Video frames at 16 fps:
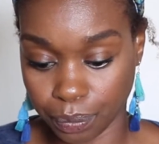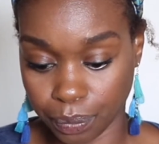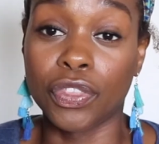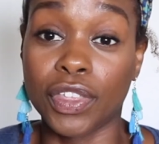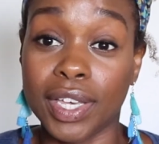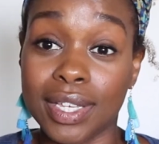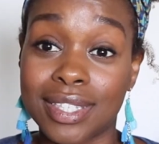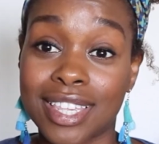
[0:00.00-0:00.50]

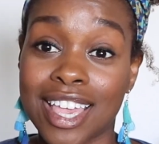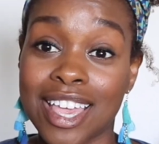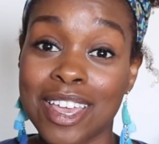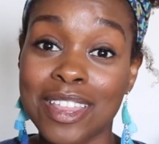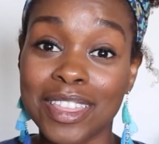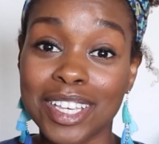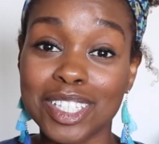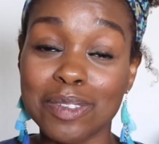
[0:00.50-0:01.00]

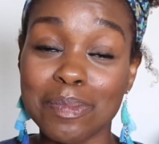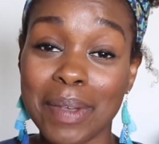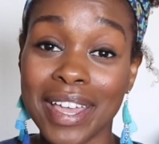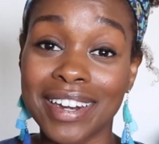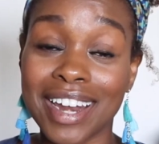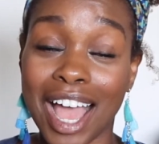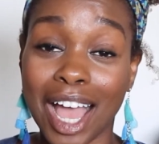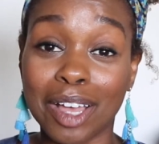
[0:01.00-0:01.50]
This
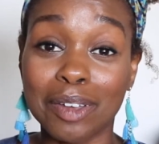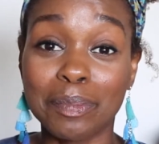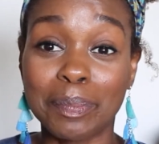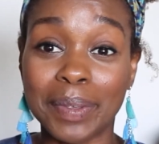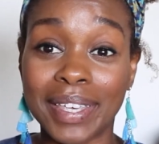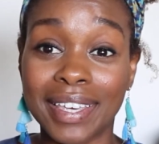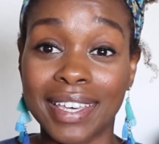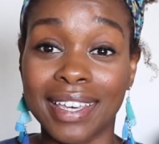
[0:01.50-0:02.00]
may not
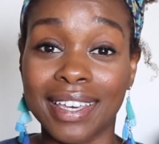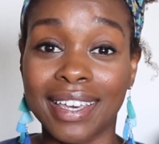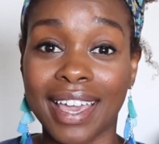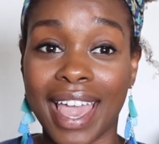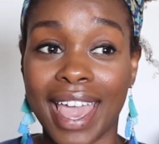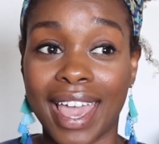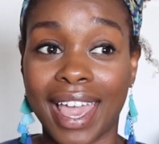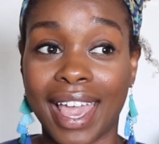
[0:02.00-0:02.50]

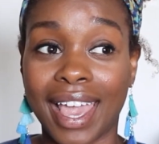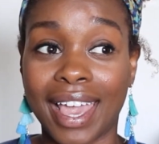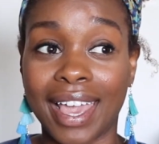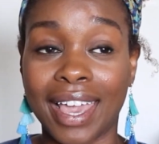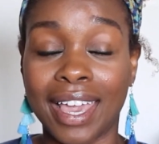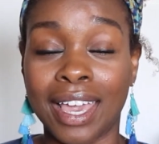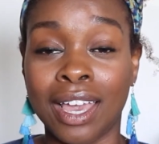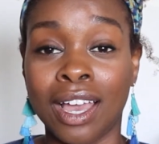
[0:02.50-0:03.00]
be
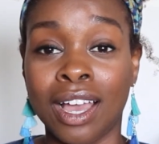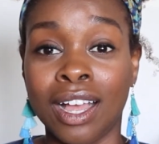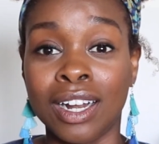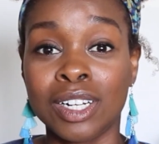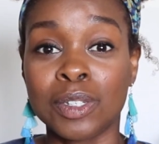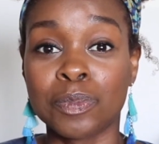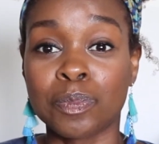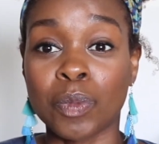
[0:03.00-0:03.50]
a
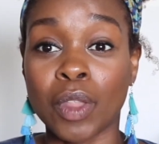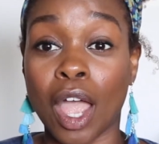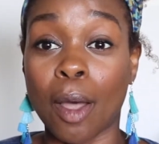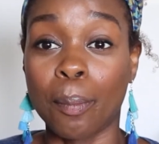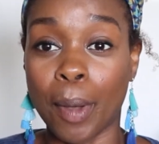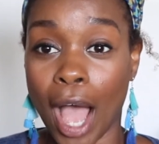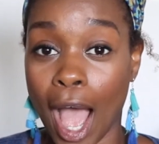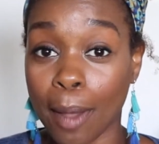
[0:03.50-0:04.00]

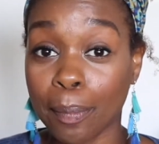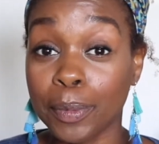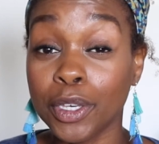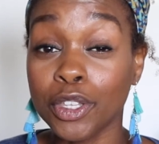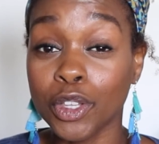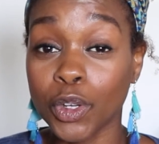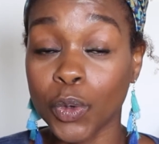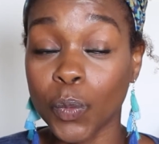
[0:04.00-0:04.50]

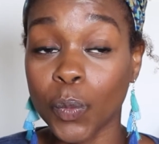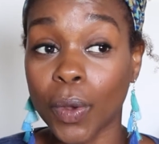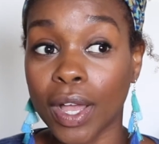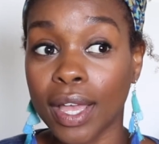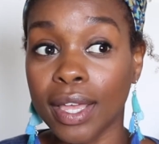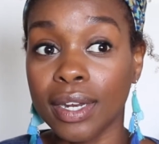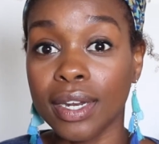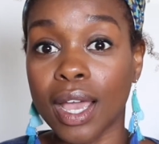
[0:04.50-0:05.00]
popular
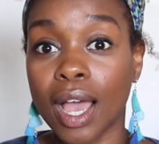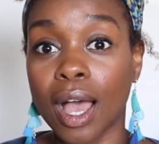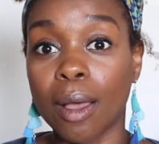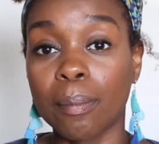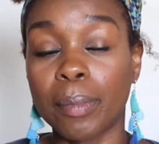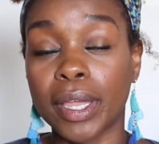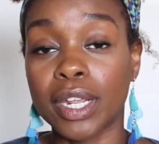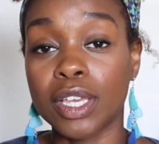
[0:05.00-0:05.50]
one,
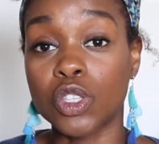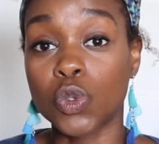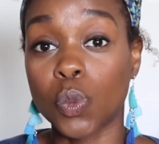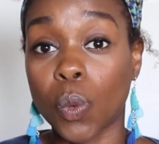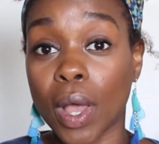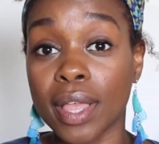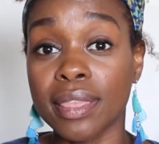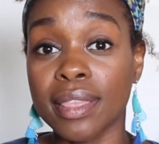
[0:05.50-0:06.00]
but it's
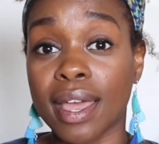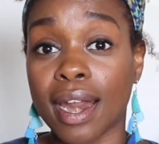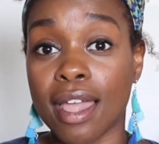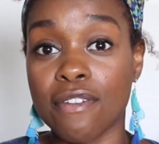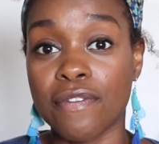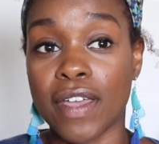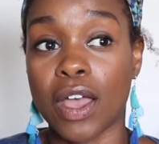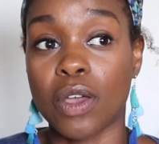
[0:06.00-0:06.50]
one that
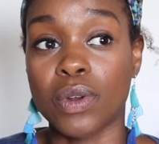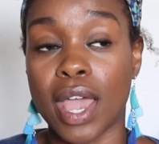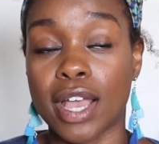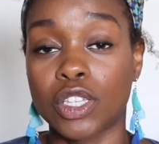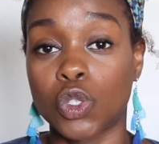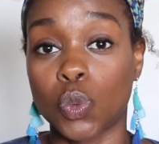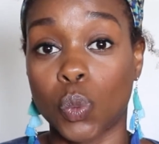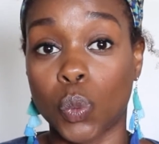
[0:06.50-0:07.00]
I found
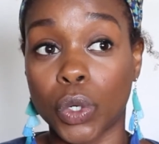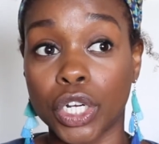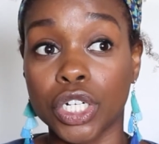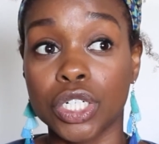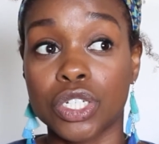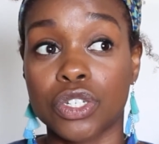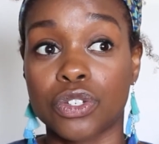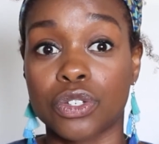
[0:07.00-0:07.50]
has
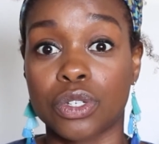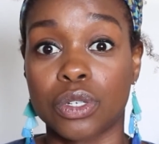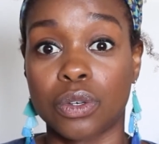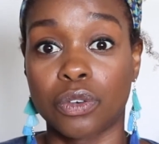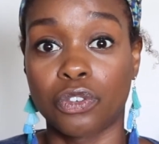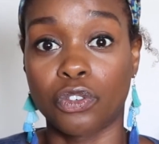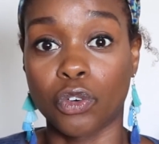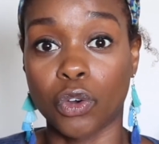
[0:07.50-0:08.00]
worked
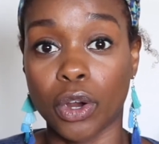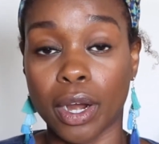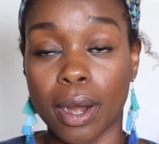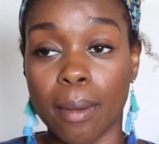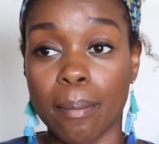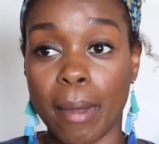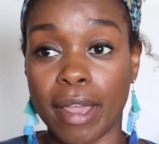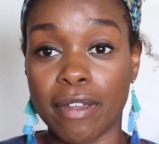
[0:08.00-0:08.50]

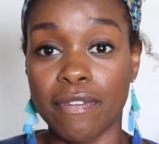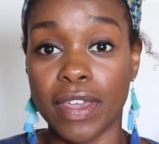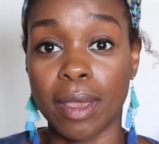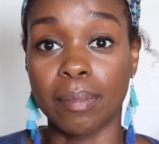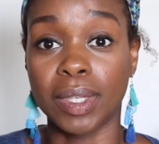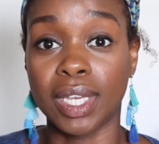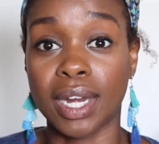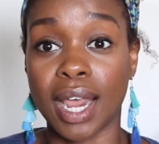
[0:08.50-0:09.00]
for my
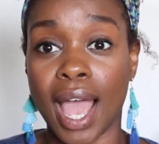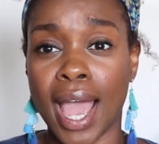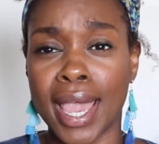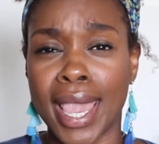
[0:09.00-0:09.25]
family and